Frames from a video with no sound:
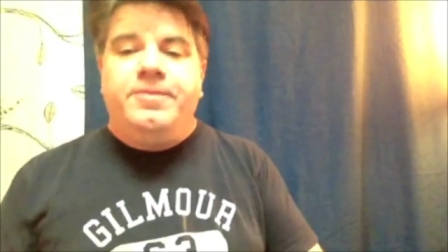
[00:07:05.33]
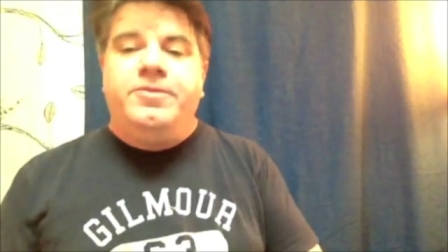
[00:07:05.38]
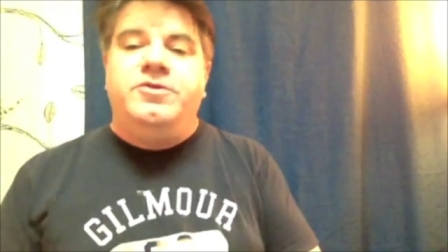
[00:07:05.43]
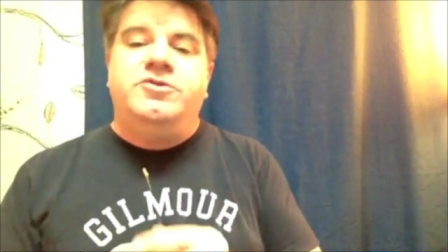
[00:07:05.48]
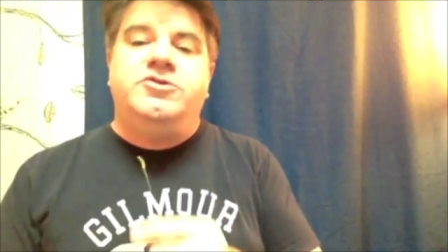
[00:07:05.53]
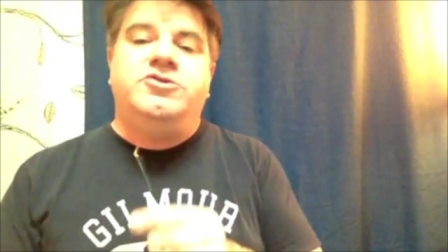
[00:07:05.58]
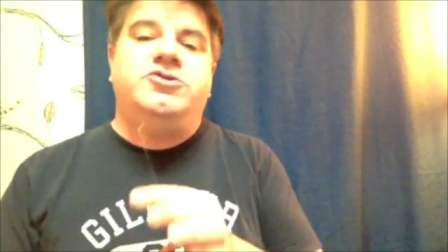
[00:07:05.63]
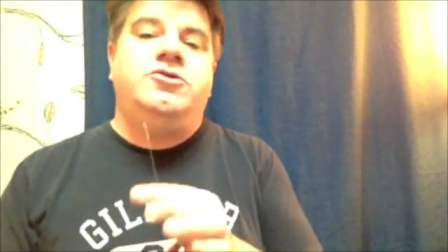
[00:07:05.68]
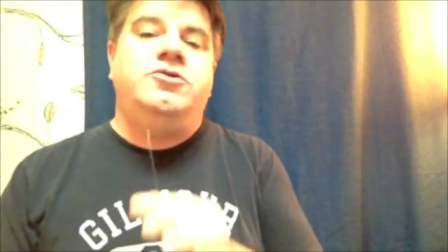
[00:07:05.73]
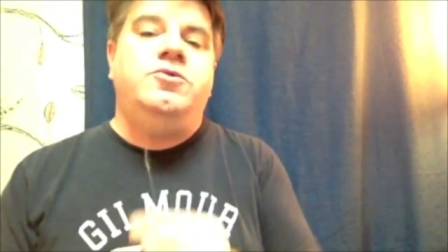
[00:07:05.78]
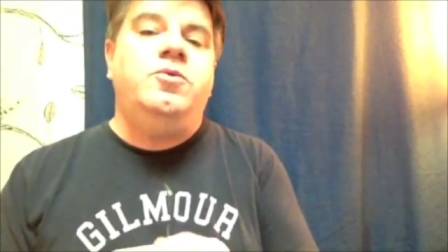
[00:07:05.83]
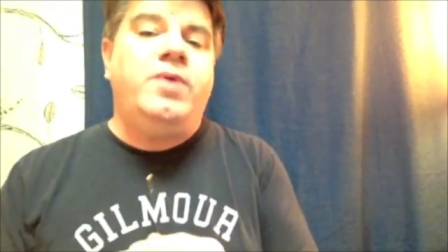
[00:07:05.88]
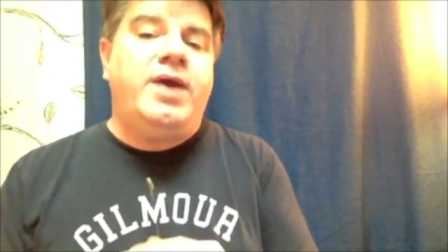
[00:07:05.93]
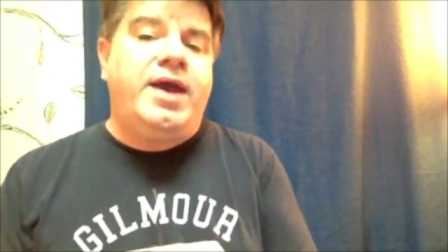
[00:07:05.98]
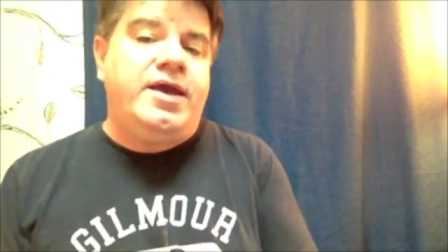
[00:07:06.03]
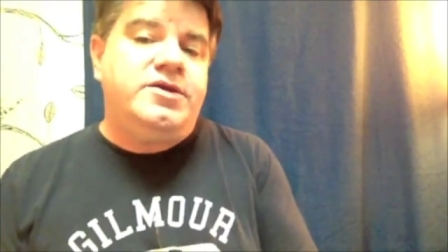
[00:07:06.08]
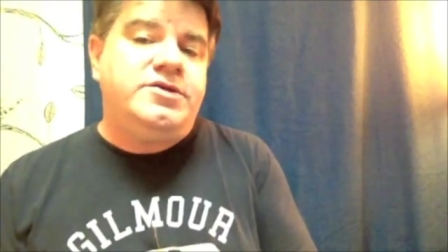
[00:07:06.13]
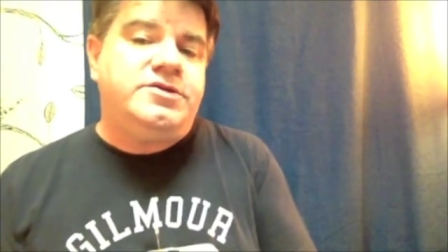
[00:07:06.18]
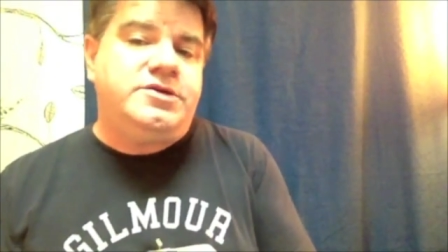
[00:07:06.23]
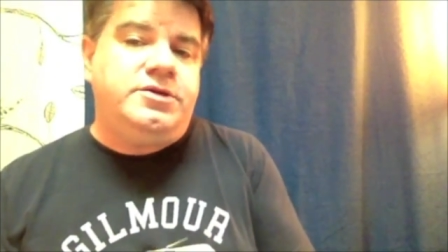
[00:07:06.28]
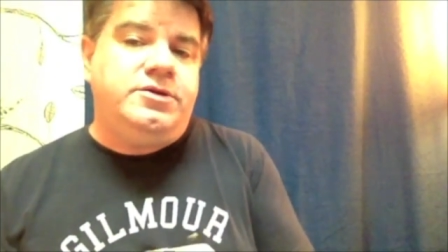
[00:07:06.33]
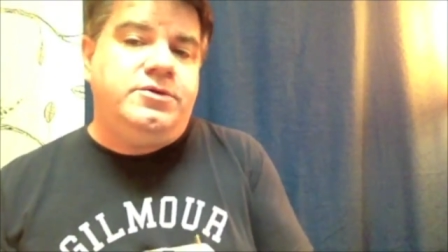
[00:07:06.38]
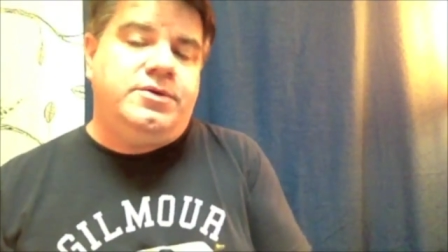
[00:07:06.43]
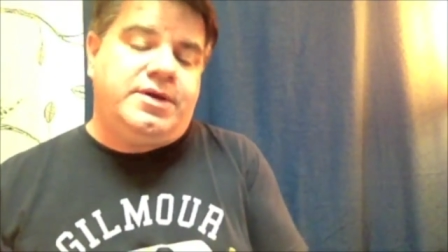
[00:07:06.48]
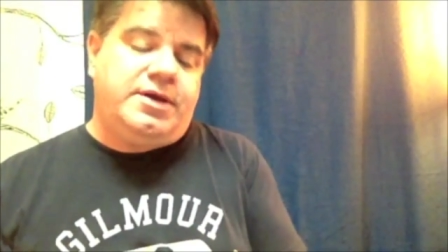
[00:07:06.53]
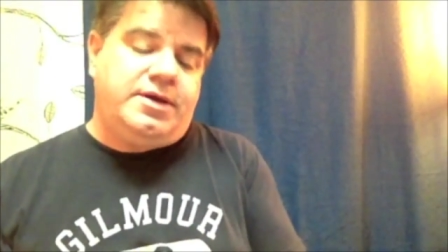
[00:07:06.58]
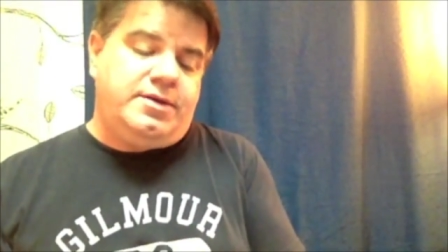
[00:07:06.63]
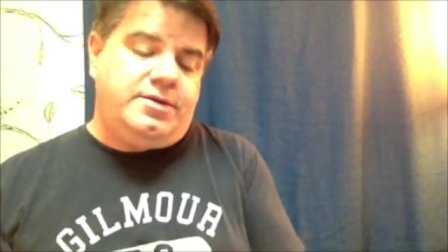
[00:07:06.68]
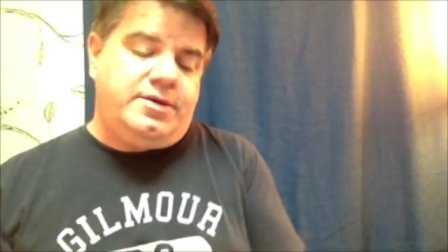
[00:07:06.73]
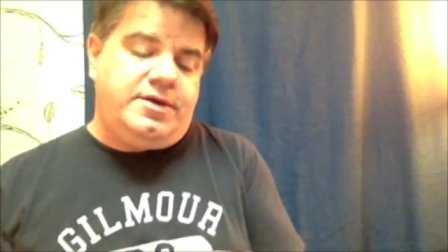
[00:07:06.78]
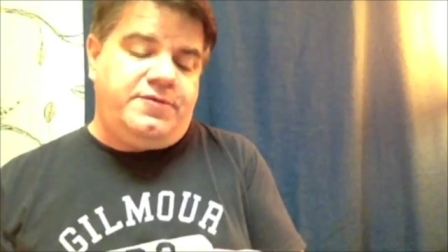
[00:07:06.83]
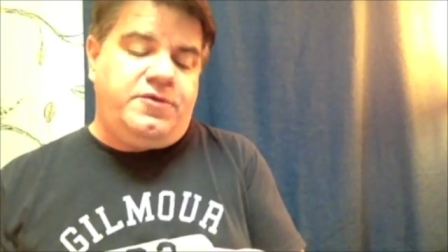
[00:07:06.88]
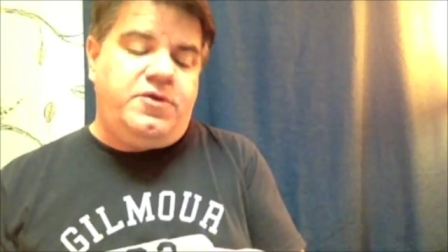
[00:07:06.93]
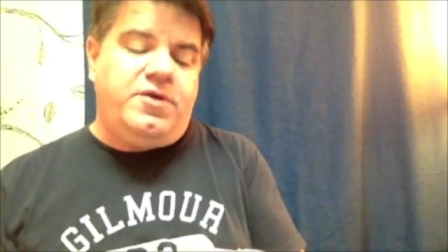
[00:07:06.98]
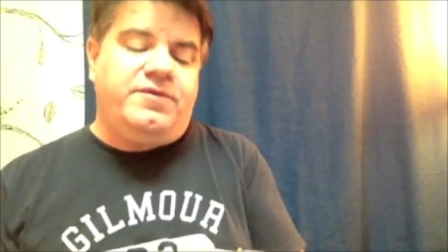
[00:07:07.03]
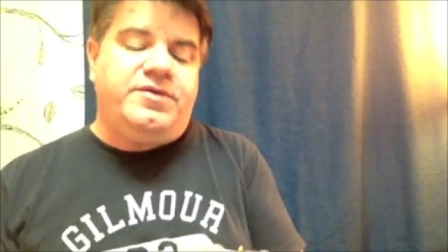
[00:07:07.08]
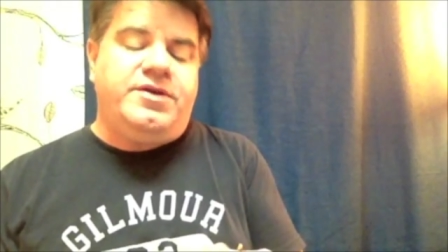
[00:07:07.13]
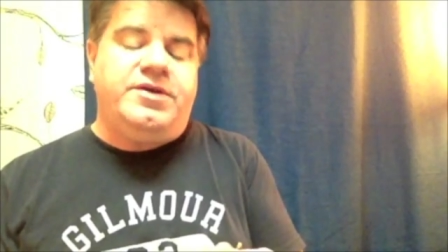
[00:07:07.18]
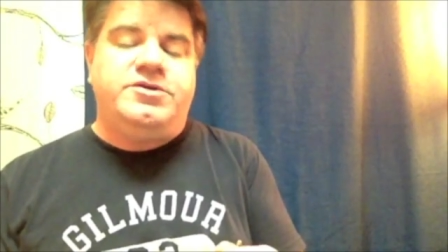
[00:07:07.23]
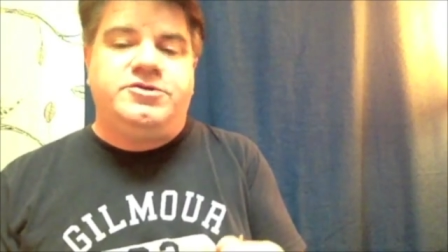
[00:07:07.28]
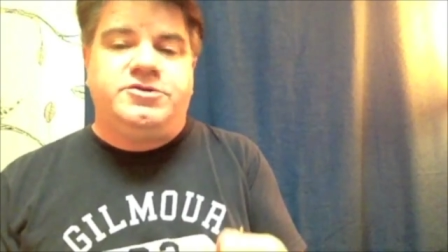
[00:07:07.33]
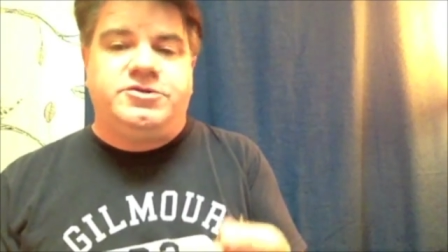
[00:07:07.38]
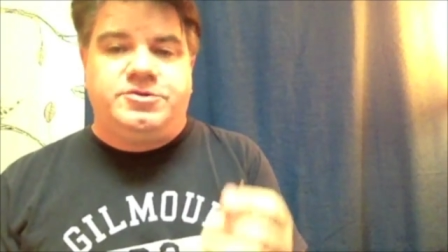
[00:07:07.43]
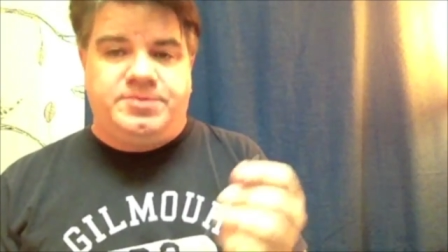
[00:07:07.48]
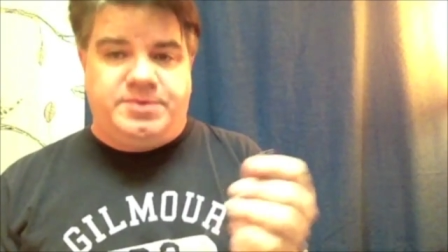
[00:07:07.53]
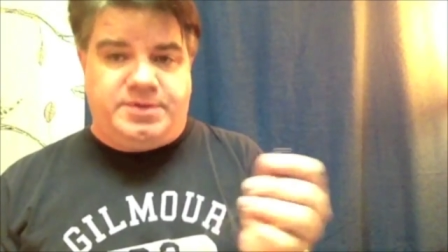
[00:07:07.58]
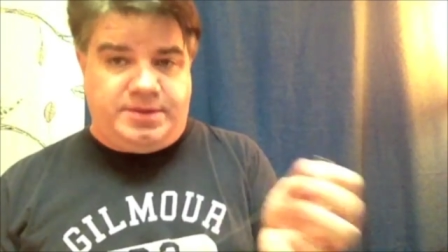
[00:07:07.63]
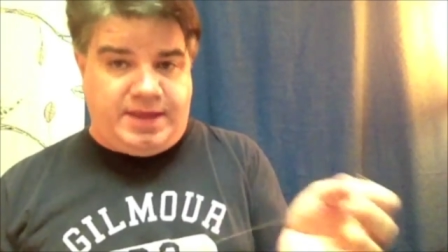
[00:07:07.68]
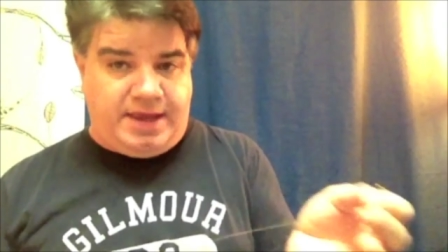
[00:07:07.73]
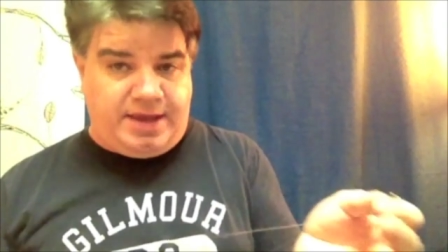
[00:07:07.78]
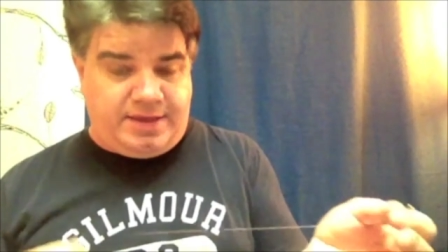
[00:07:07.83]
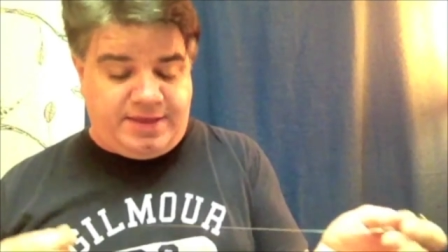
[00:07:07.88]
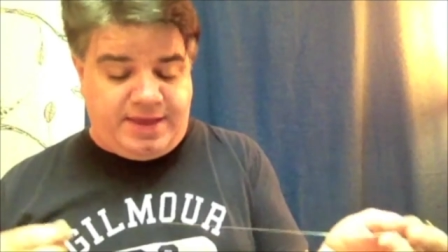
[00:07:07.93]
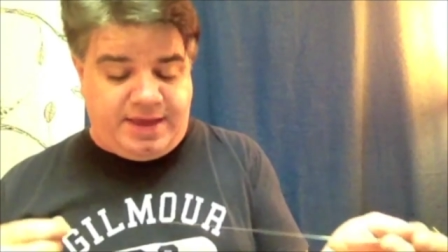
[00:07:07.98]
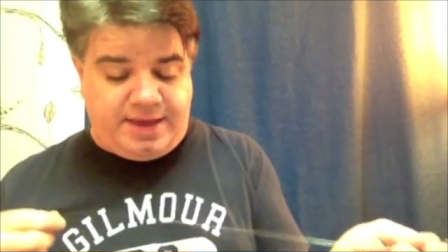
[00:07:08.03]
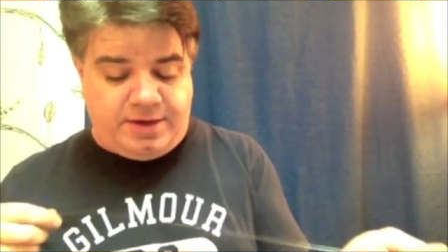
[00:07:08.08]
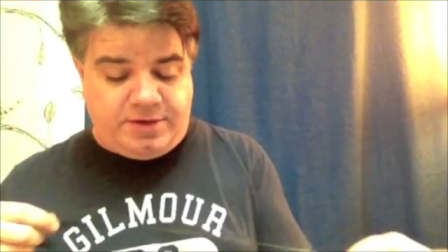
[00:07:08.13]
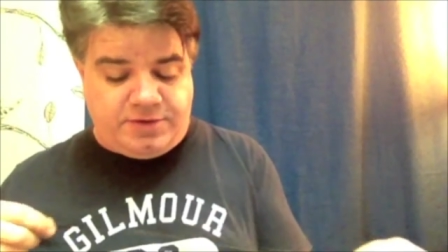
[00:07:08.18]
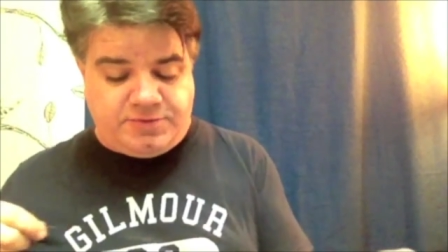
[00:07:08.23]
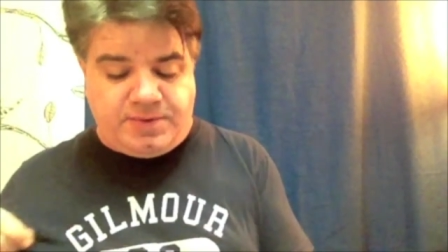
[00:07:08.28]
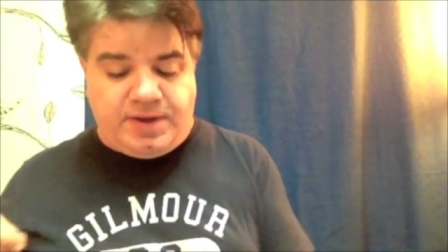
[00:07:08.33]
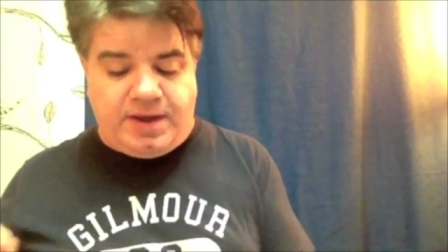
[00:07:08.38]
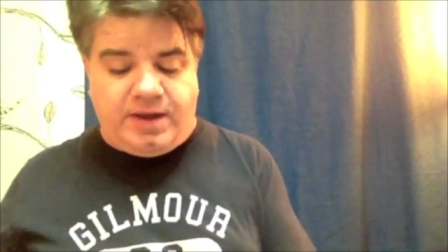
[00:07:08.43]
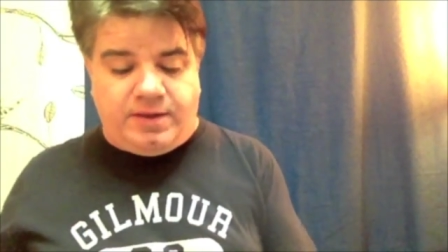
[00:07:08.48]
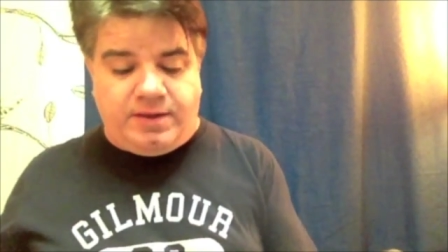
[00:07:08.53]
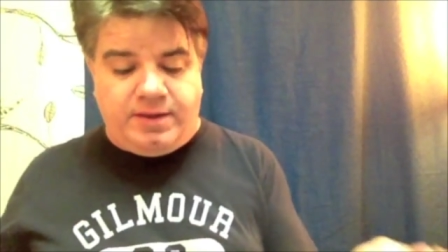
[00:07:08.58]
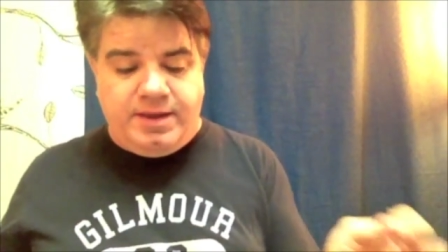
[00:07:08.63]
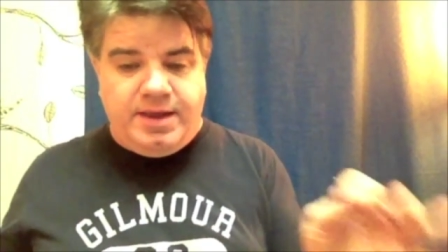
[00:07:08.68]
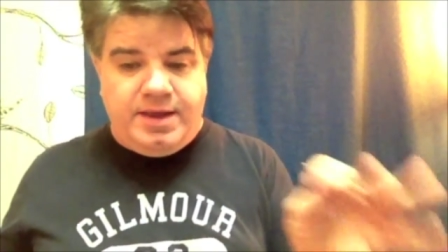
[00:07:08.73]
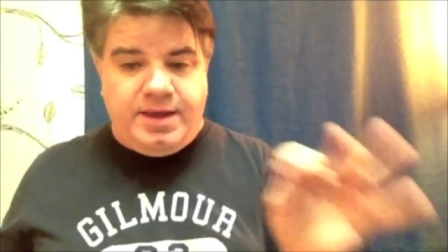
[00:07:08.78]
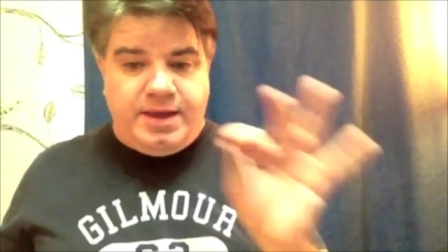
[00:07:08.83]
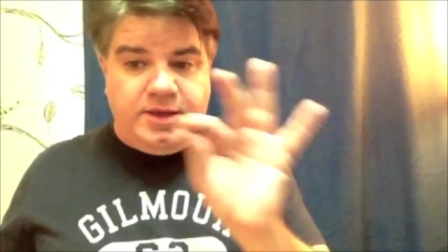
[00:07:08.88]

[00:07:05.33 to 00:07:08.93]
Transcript: There's two ways that you can, if you have an instrument like that as well,